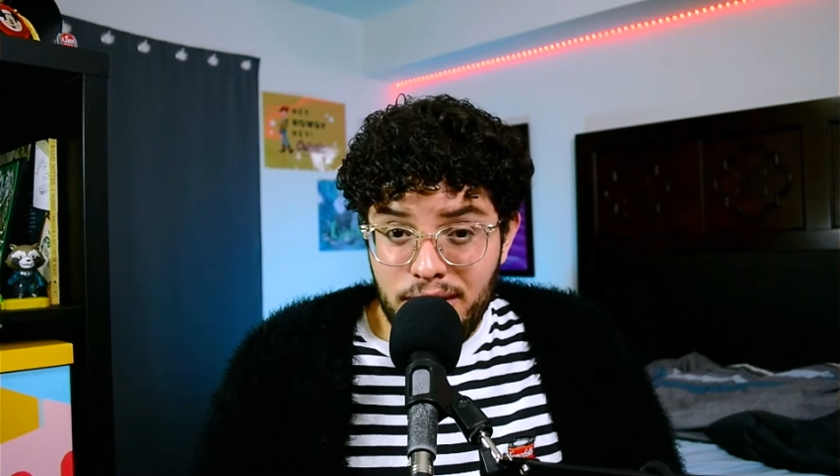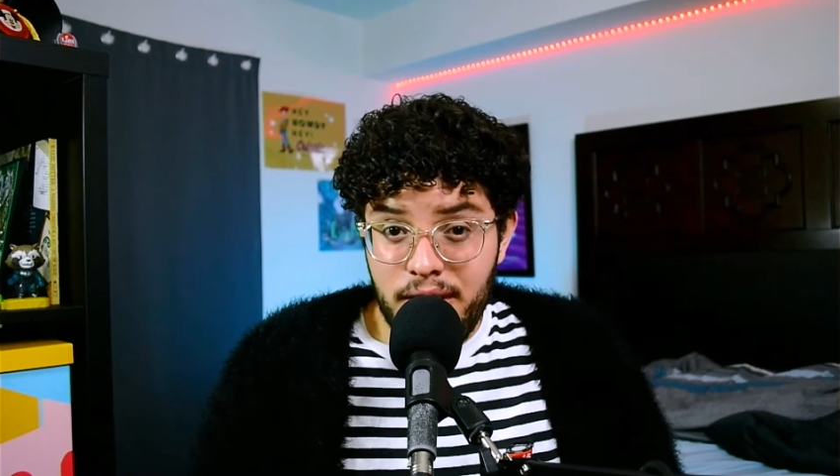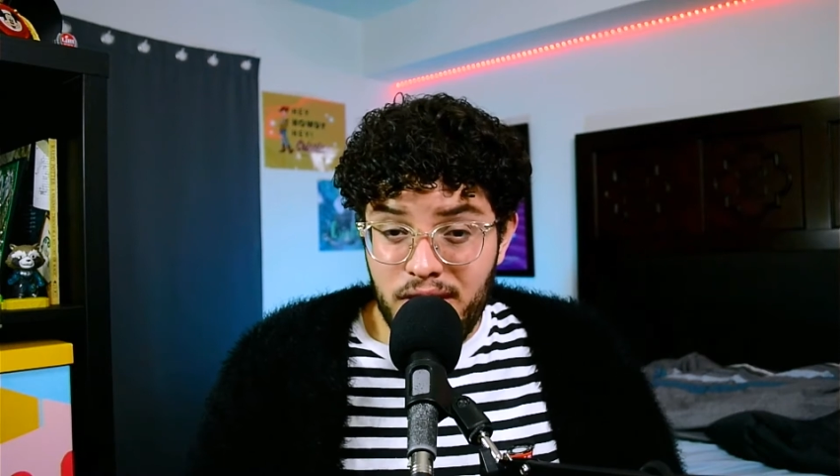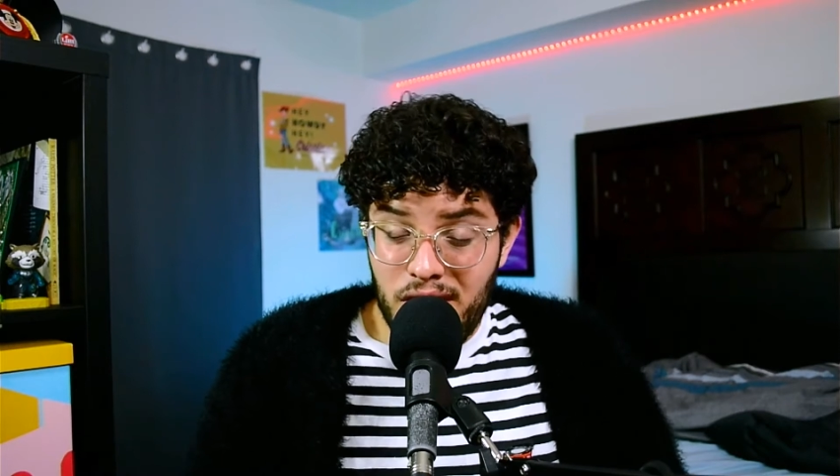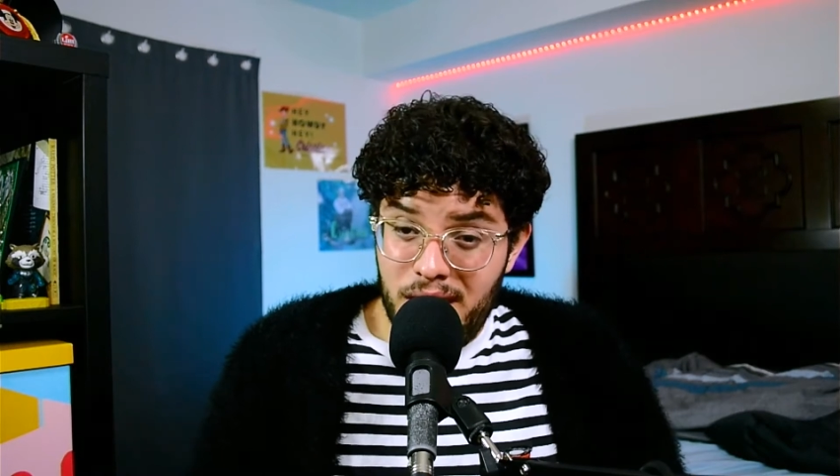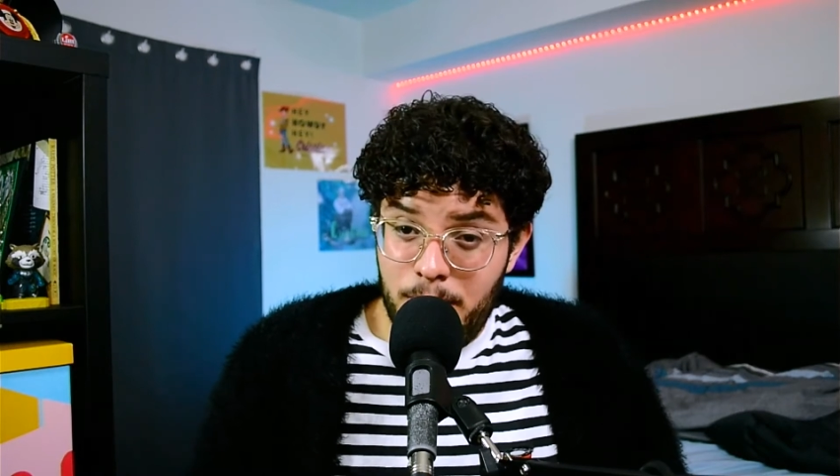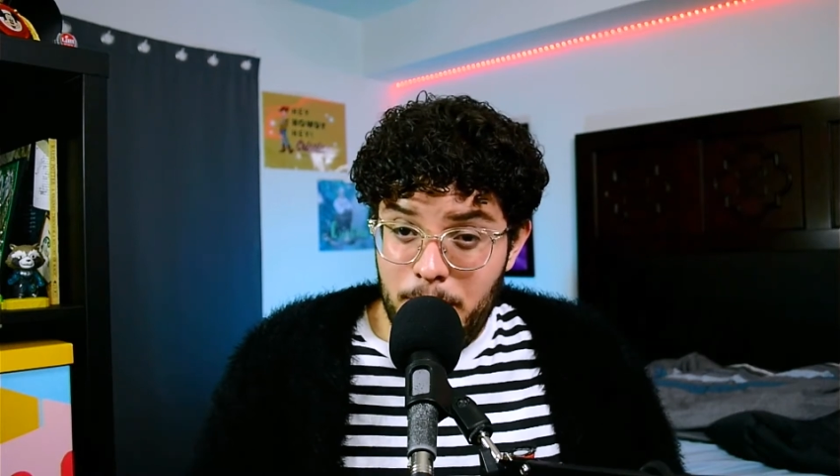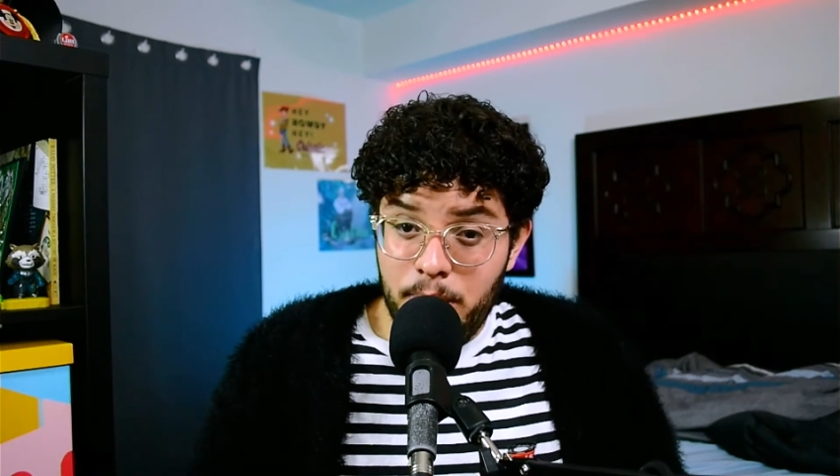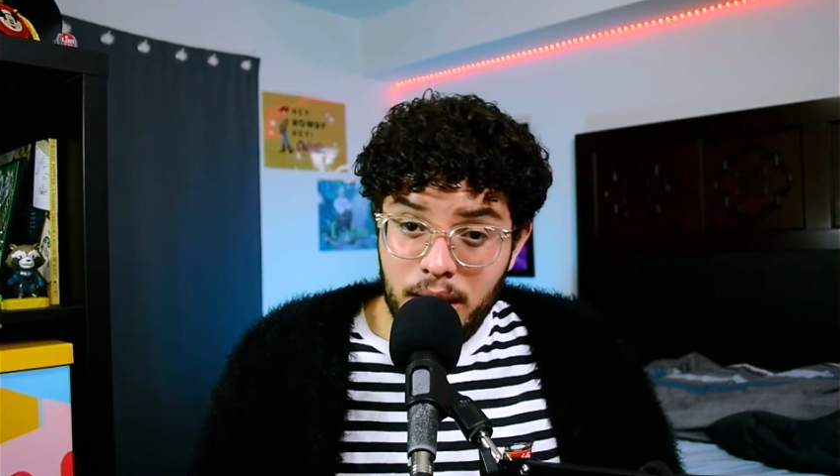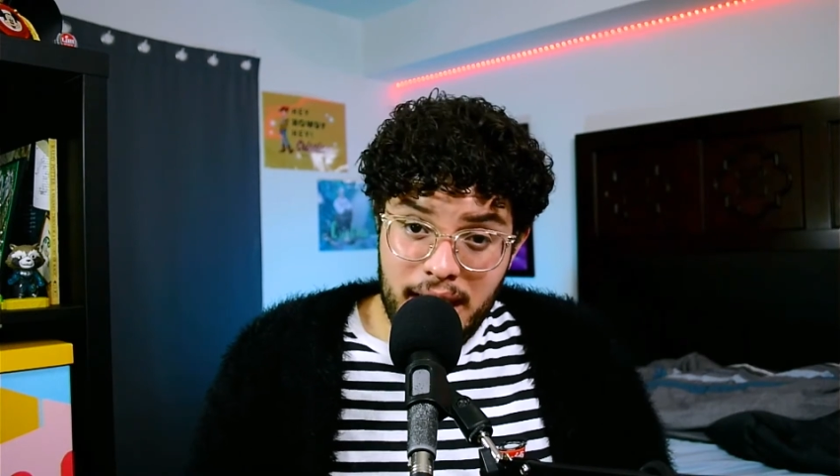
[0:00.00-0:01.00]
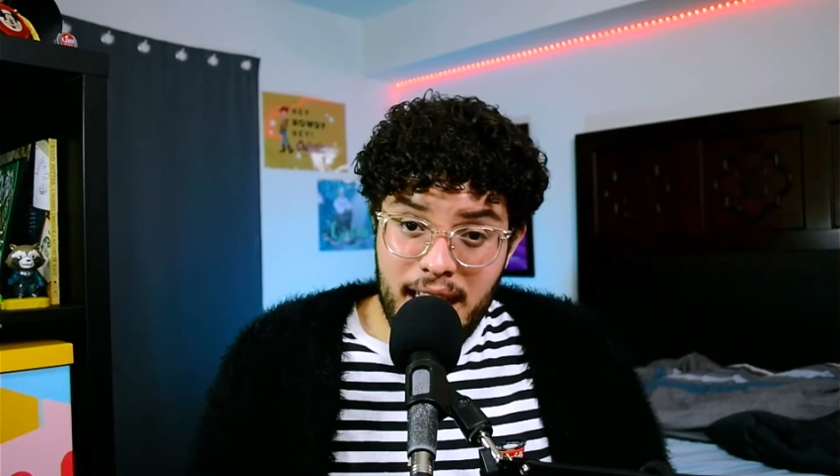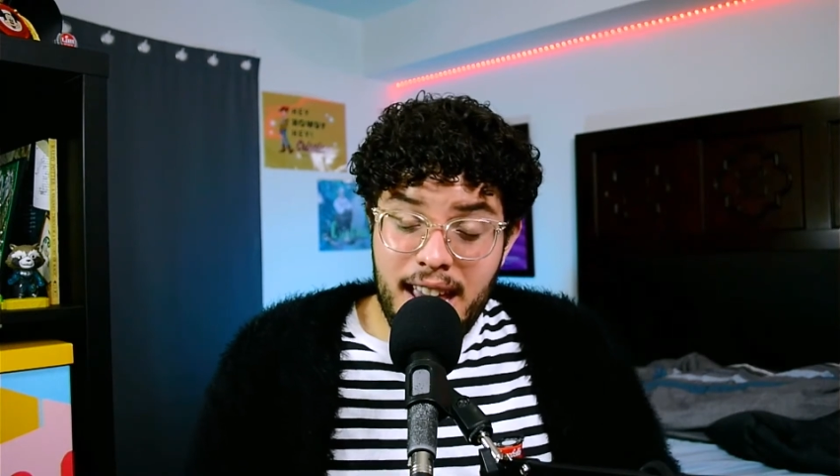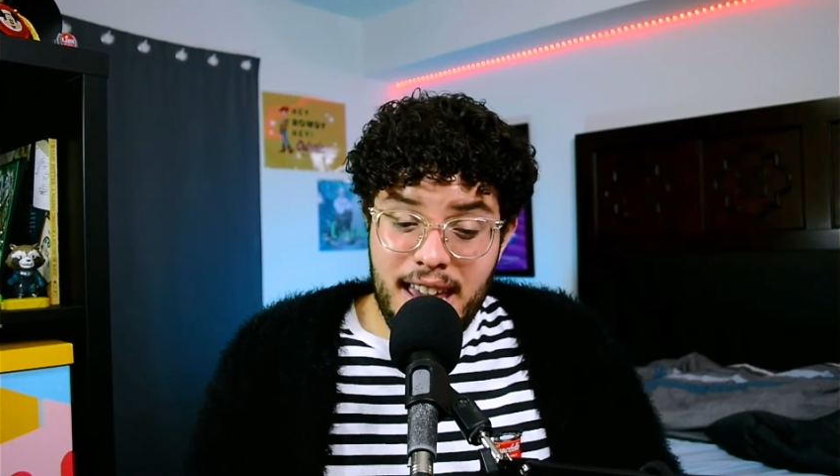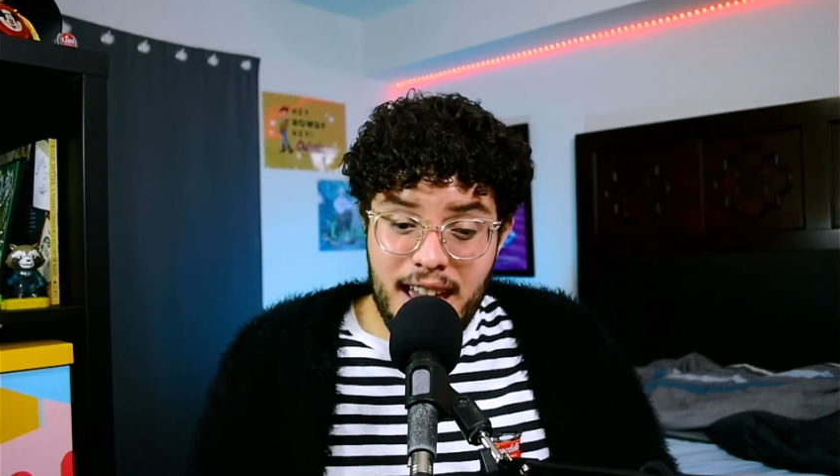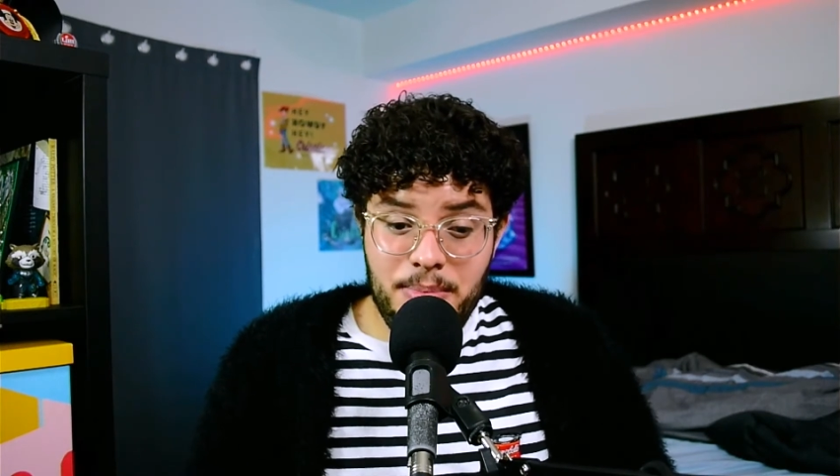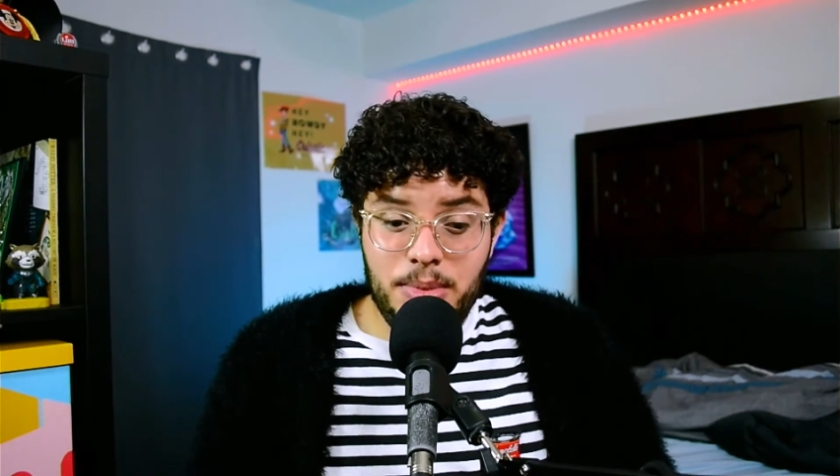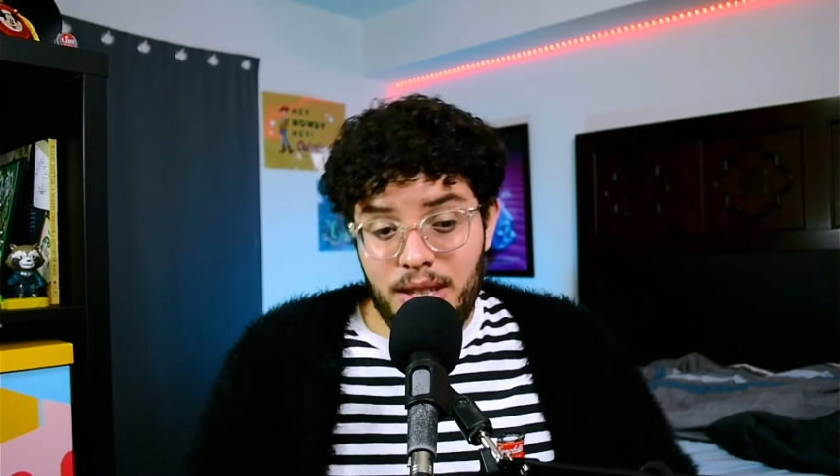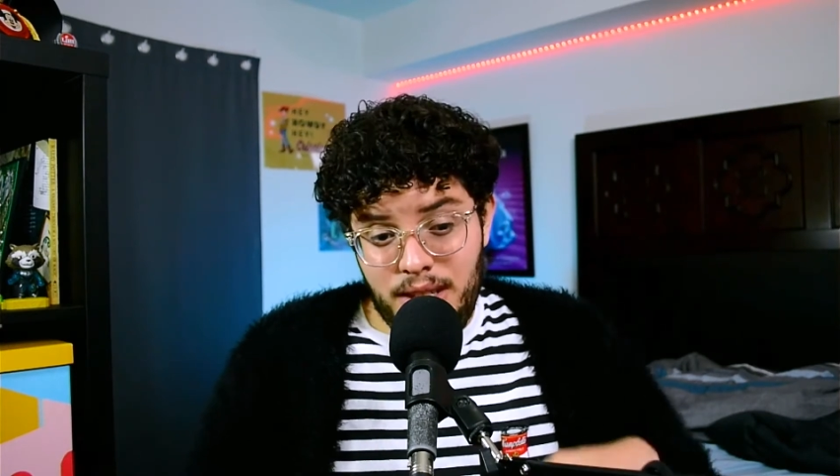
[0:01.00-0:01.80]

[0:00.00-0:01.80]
if you're going to be playing games on the